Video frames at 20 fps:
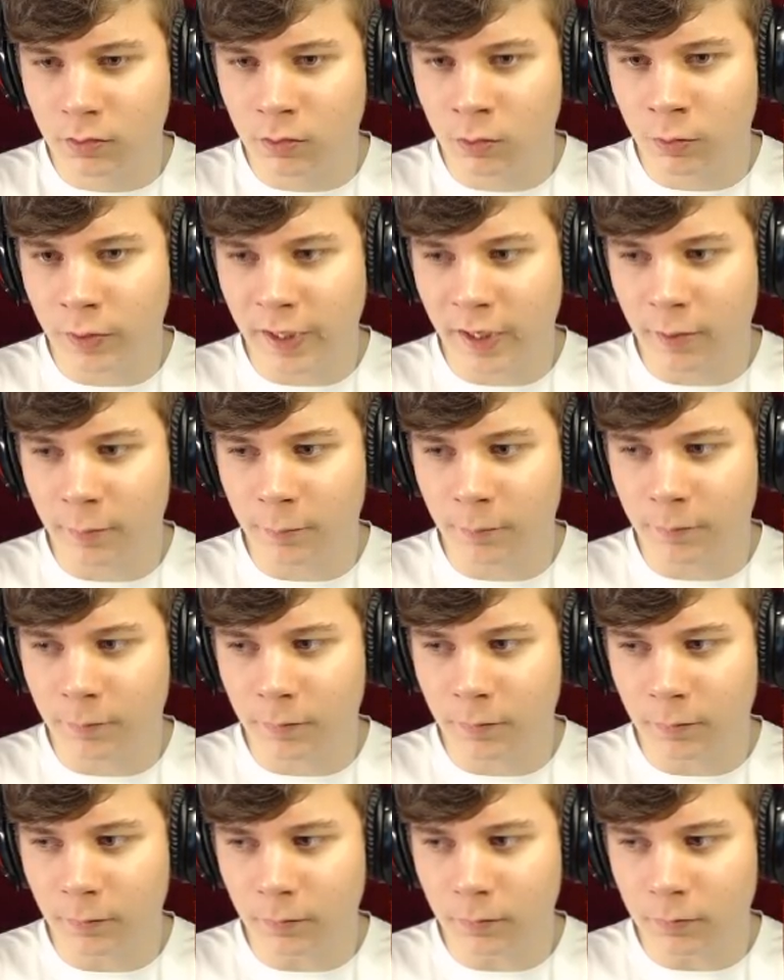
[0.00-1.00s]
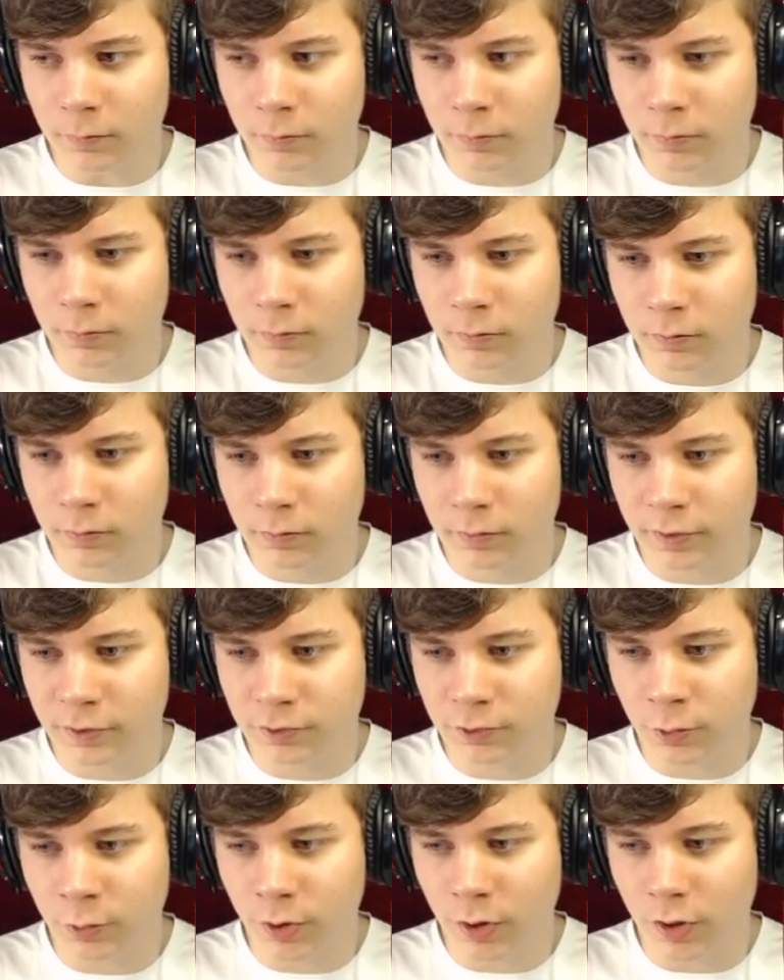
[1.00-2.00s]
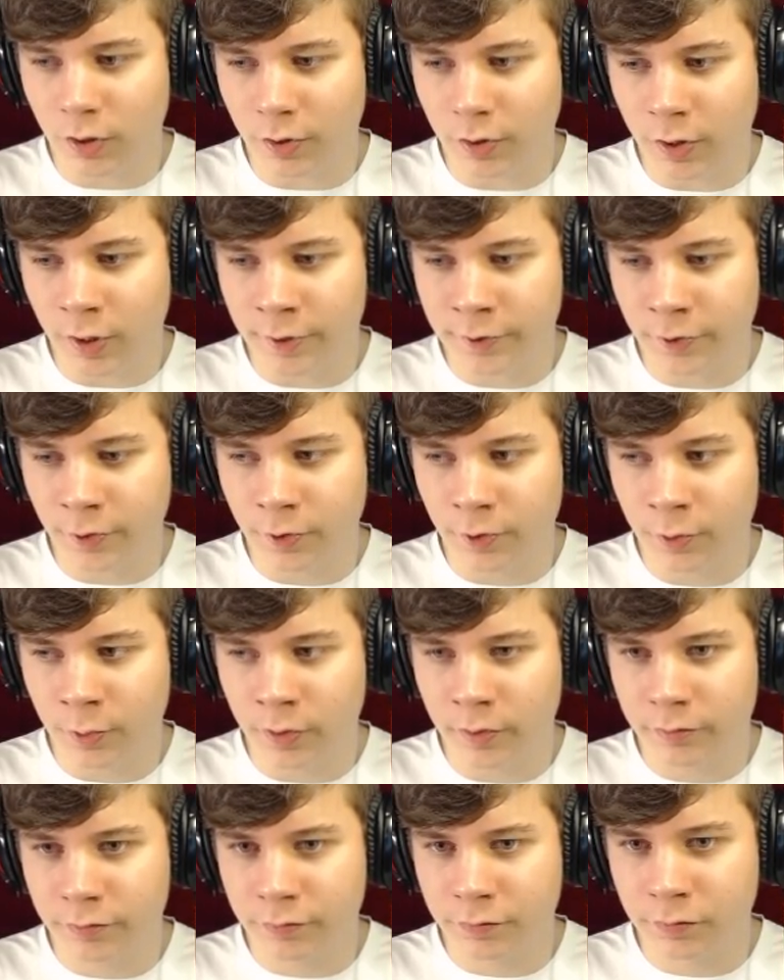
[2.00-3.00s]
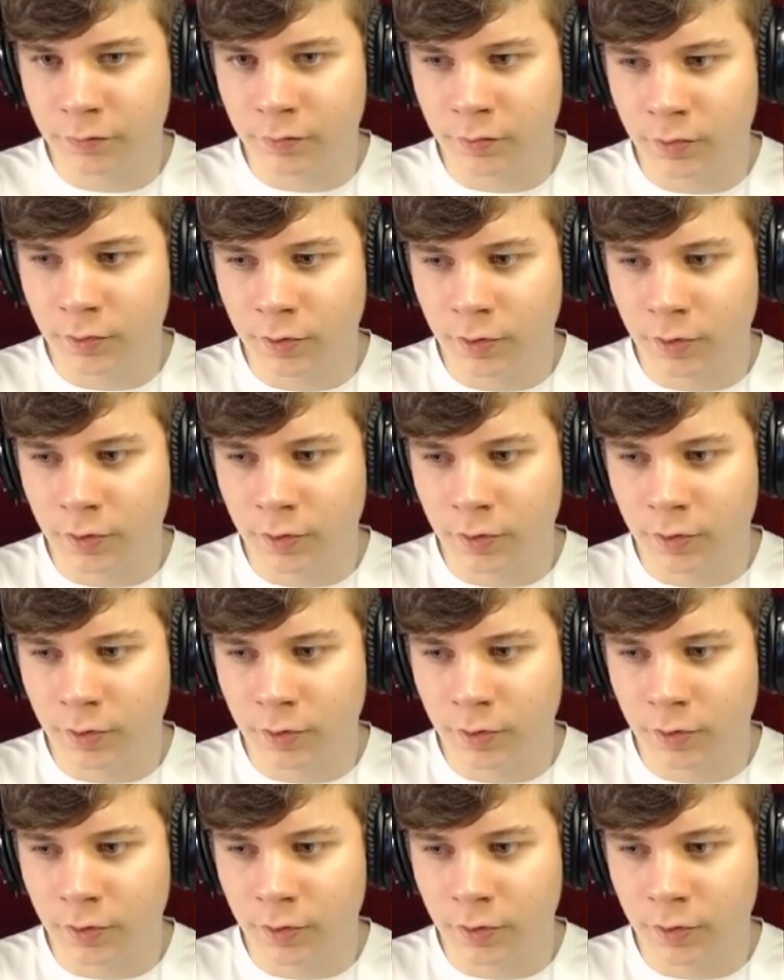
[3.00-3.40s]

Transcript: Oh, damn. It's so dark. I don't know if